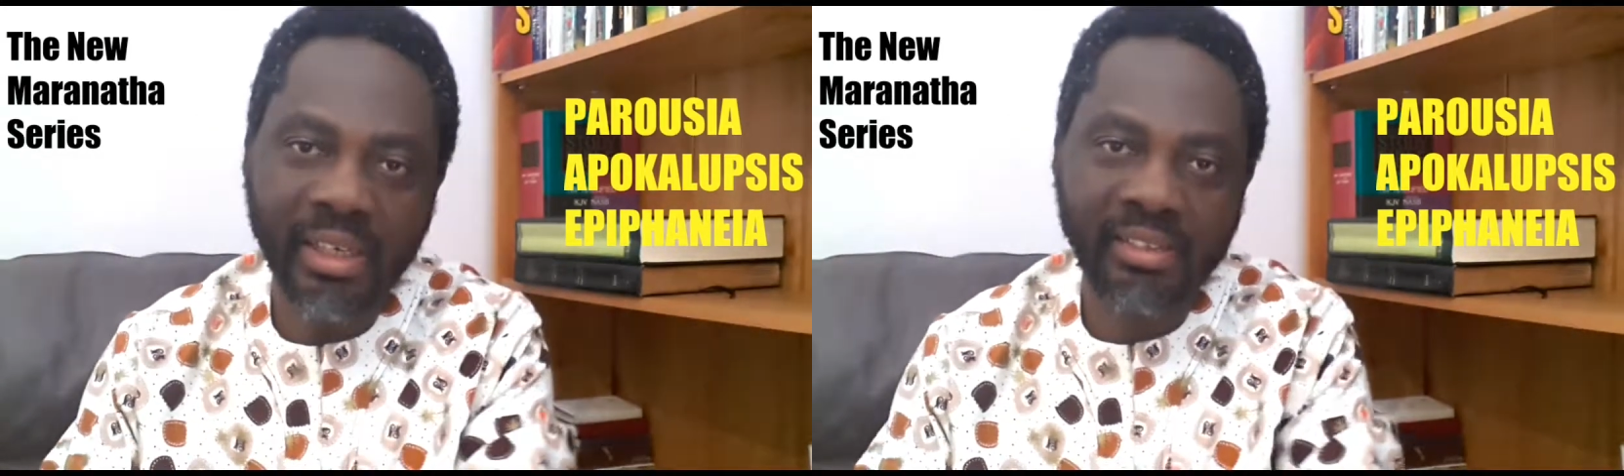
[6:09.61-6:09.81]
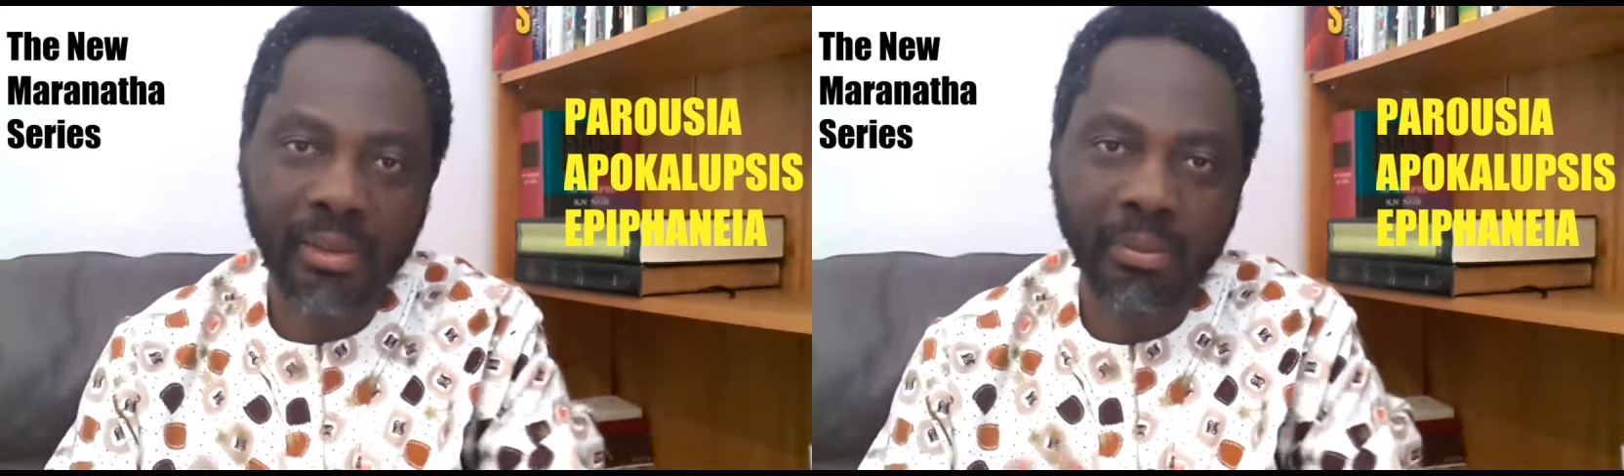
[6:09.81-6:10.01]

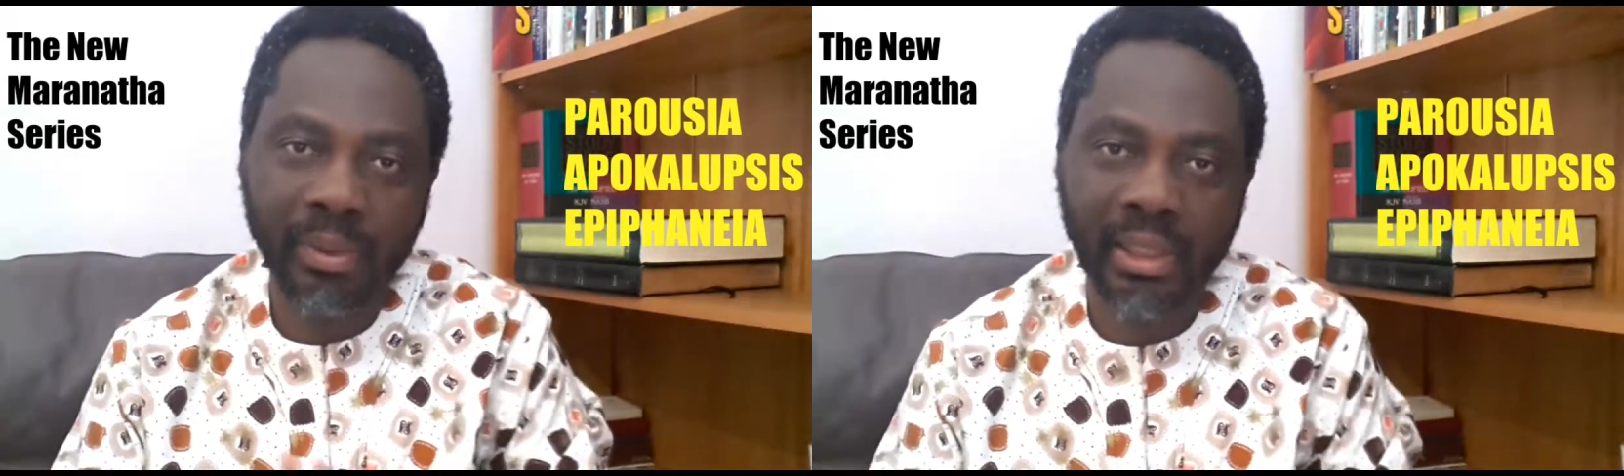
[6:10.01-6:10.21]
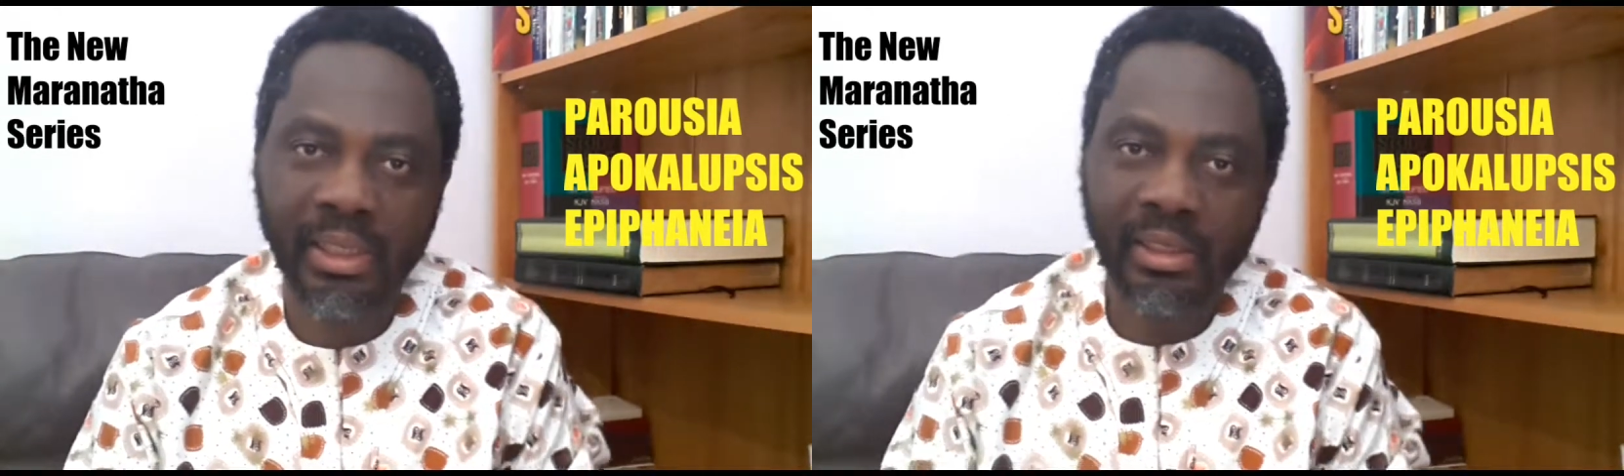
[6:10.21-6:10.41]
has
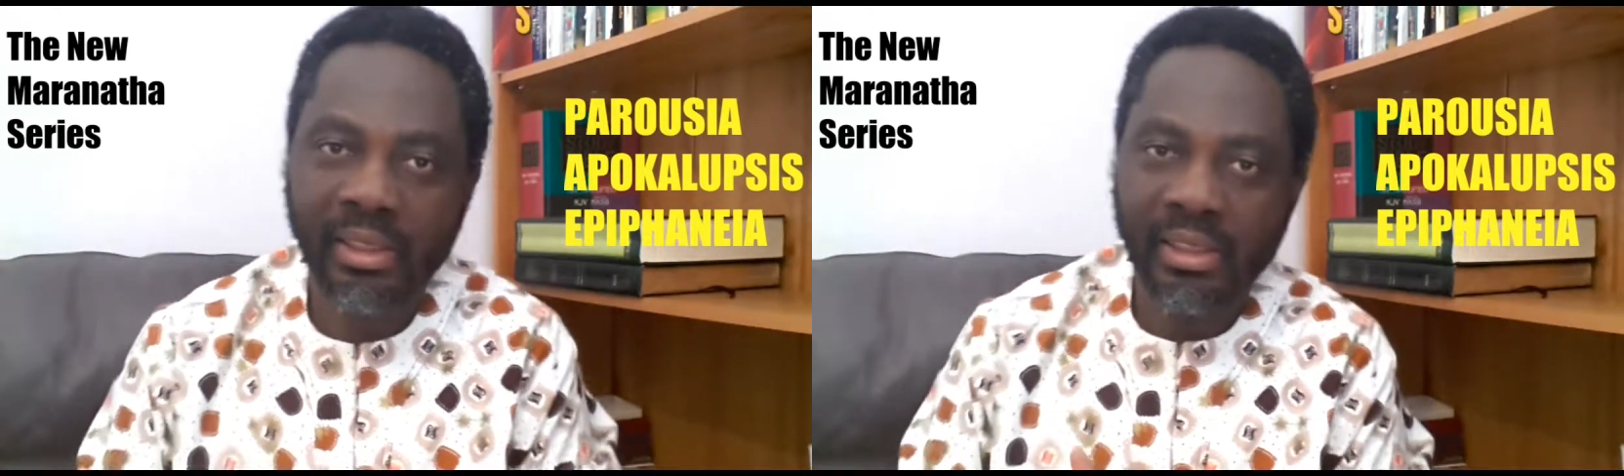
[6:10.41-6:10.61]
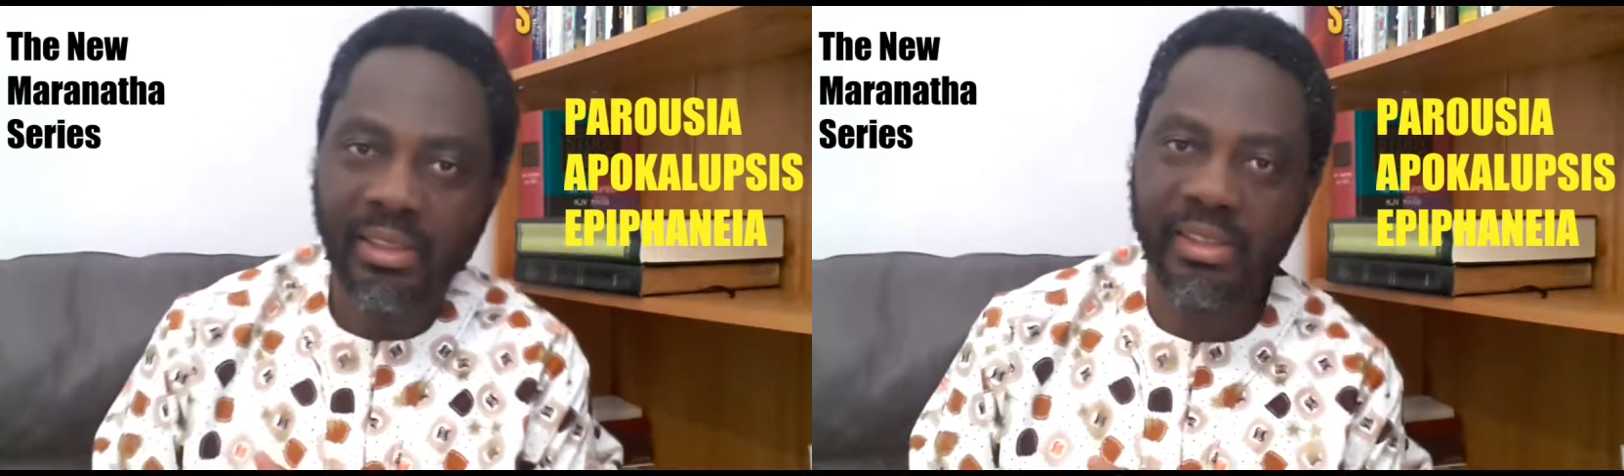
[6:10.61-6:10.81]
applied
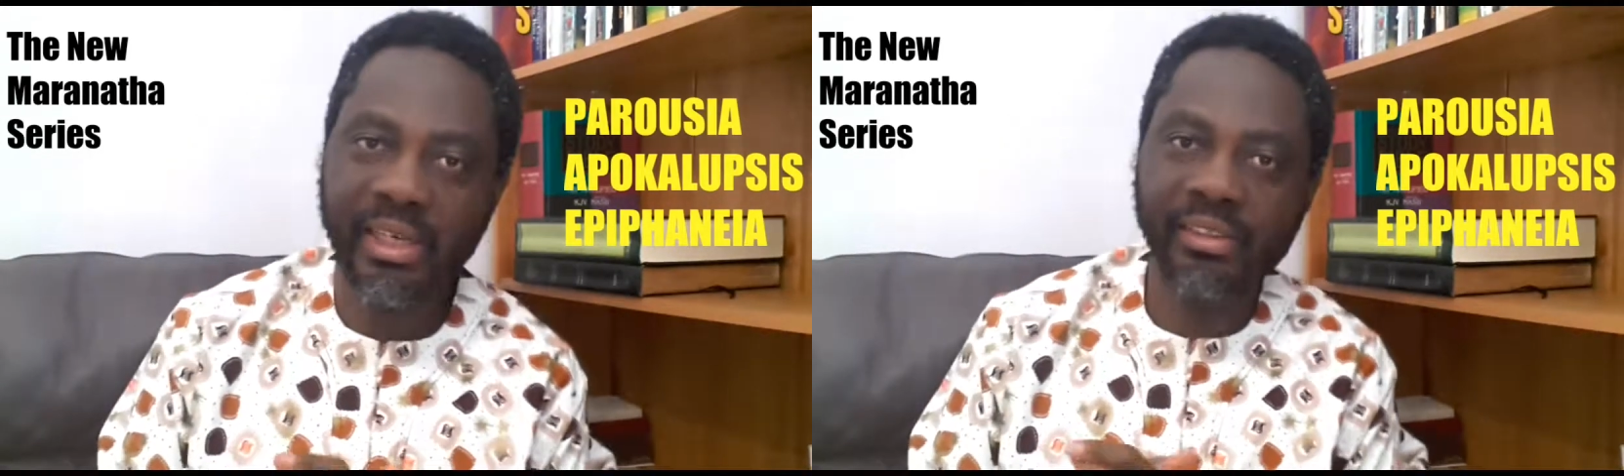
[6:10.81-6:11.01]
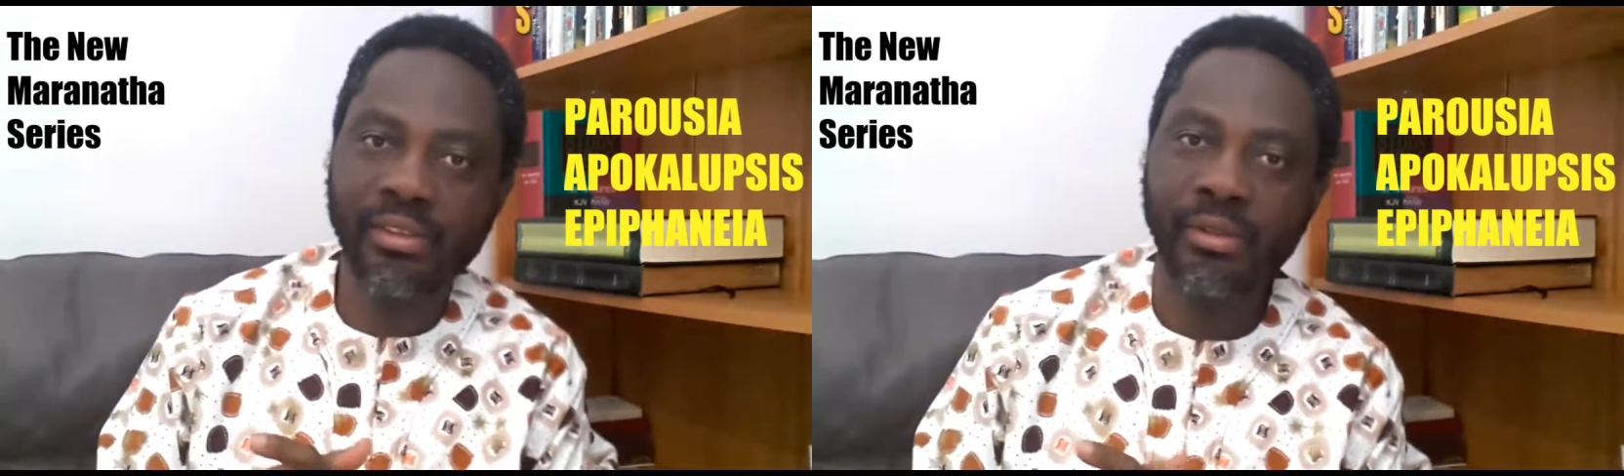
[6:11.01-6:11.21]

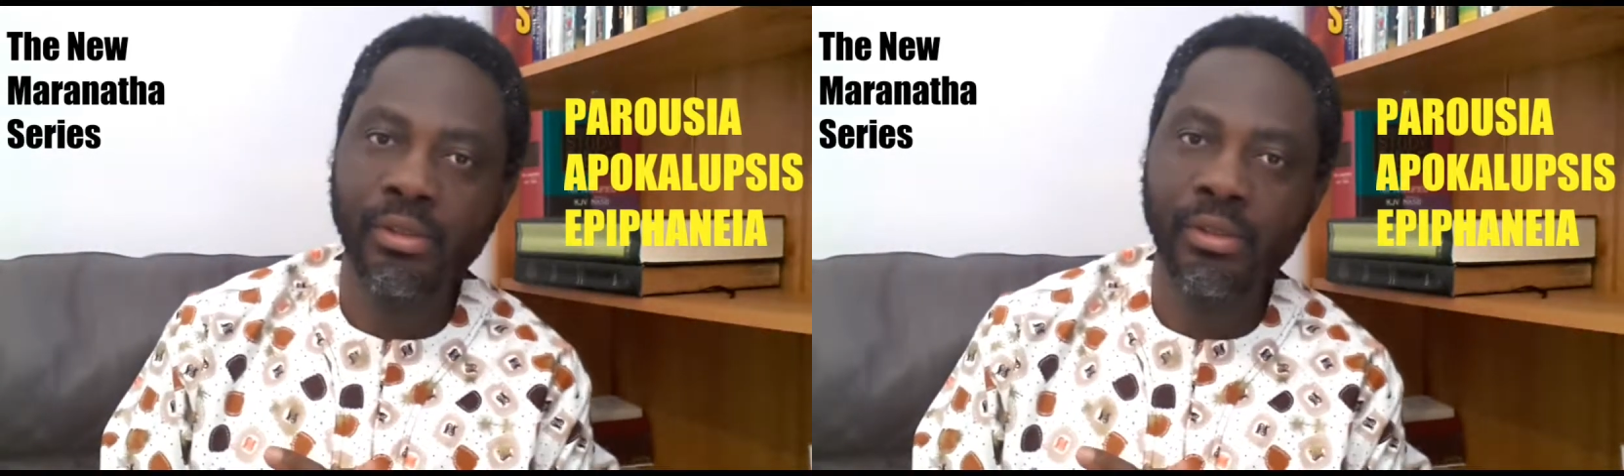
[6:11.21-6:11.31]
that